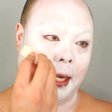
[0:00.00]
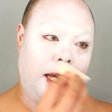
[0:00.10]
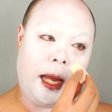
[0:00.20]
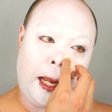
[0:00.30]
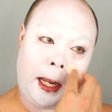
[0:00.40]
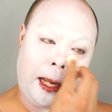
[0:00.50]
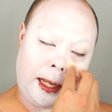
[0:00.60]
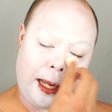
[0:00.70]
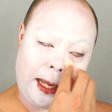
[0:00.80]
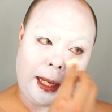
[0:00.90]
Okay.
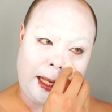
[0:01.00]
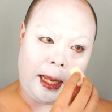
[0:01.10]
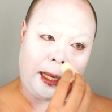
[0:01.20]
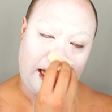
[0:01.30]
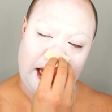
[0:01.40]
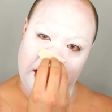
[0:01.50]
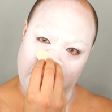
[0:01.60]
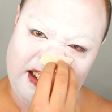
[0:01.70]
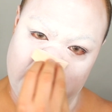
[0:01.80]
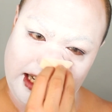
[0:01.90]

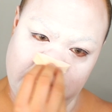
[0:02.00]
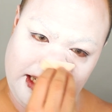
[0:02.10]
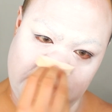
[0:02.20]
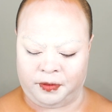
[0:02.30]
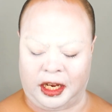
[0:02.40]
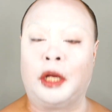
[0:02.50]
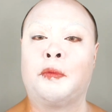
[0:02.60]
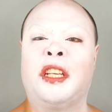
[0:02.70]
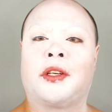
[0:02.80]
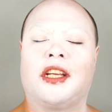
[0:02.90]
Right. That was
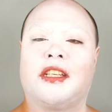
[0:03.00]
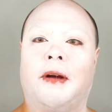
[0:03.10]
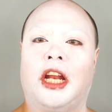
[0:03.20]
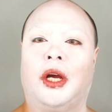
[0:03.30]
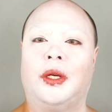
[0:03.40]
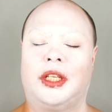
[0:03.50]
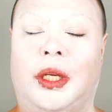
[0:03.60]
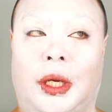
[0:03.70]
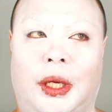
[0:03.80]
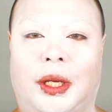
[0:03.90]
me scratching my nose
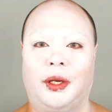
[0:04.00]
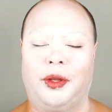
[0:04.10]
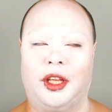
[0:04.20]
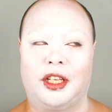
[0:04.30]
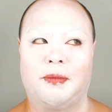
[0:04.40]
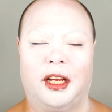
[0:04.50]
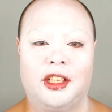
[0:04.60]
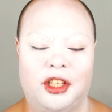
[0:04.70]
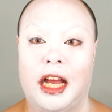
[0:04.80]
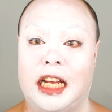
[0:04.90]
with a
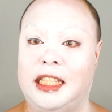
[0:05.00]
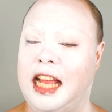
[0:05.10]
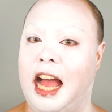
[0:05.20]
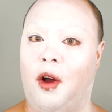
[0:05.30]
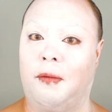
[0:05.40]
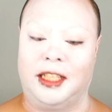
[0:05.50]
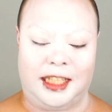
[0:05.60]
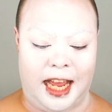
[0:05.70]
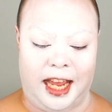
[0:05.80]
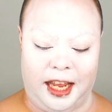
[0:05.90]
sponge. I guess now I'm gonna
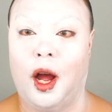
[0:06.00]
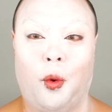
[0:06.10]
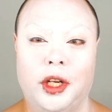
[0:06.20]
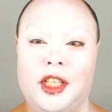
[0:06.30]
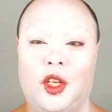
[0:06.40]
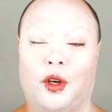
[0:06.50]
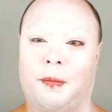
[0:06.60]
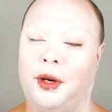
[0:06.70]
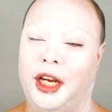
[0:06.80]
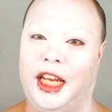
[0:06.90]
set it. I want this to look
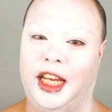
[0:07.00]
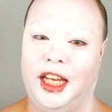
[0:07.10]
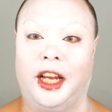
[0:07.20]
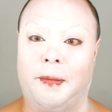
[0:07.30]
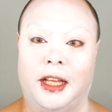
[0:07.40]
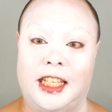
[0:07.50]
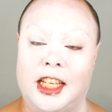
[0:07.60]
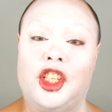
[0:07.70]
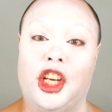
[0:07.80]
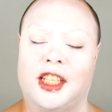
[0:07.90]
pretty, but this
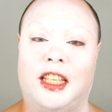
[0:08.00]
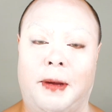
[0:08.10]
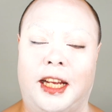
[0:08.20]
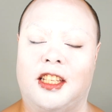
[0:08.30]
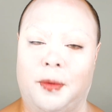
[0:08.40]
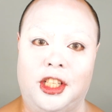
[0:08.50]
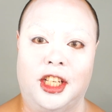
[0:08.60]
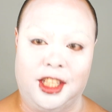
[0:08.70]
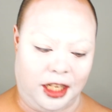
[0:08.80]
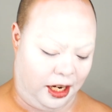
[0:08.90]
is just the base, so we're
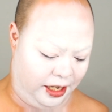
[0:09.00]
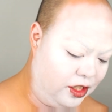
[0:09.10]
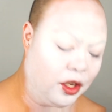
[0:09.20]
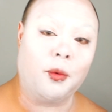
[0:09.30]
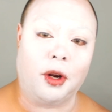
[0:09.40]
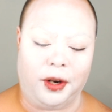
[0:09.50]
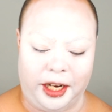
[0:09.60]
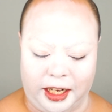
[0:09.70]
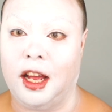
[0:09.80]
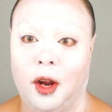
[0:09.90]
just starting. Don't
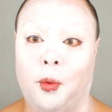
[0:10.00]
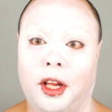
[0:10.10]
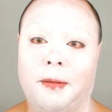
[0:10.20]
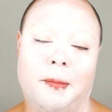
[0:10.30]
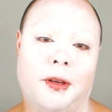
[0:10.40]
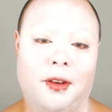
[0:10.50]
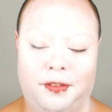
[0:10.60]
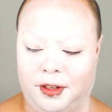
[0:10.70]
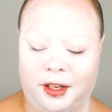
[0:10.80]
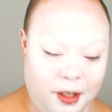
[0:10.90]
worry, I will be
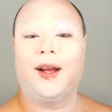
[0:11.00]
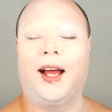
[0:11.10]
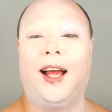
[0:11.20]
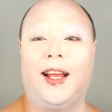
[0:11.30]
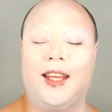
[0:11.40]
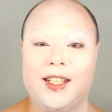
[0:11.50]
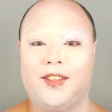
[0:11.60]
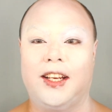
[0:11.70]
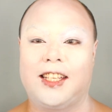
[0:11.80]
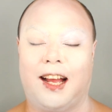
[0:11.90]
beautiful. And that's
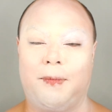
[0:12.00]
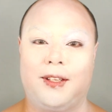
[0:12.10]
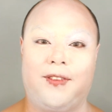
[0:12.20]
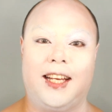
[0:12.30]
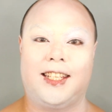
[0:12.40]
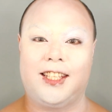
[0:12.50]
Divina De Campo's face.